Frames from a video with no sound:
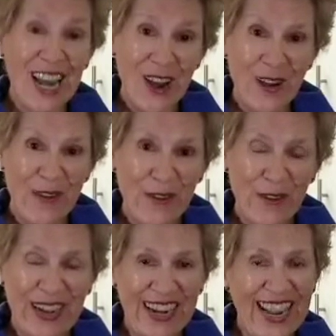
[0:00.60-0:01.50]
Hello
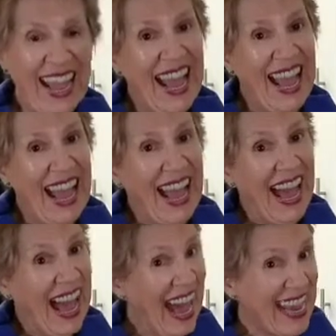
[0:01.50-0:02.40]
everyone,
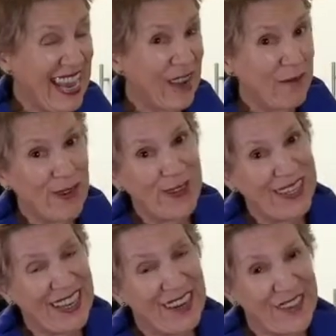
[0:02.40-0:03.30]
I am
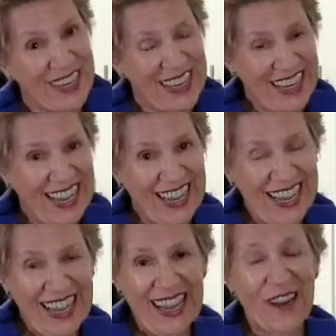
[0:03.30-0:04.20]
Lucero here,
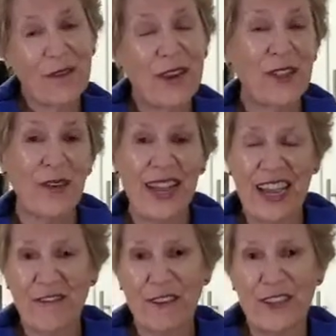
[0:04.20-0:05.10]
and what do I have for